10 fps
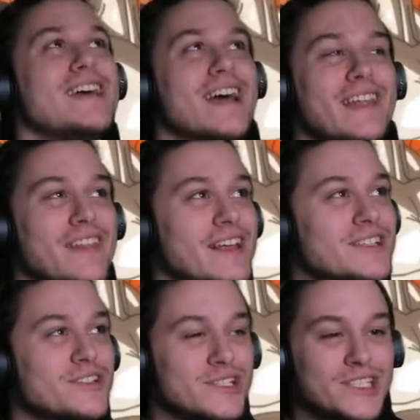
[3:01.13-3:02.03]
And the thing
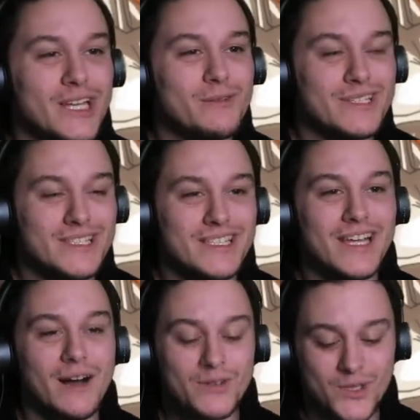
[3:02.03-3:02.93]
is, you can genuinely see
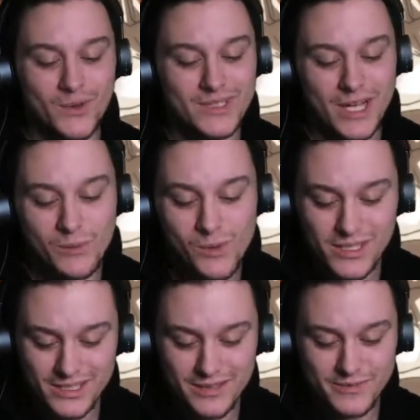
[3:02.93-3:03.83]
how salty I
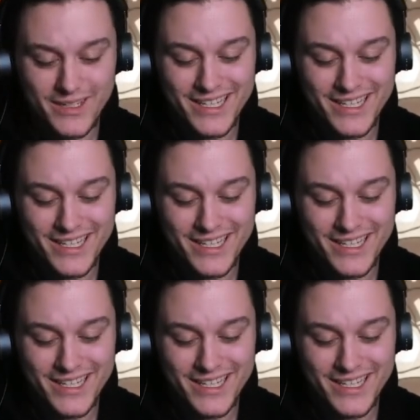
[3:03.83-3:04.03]
was in the face.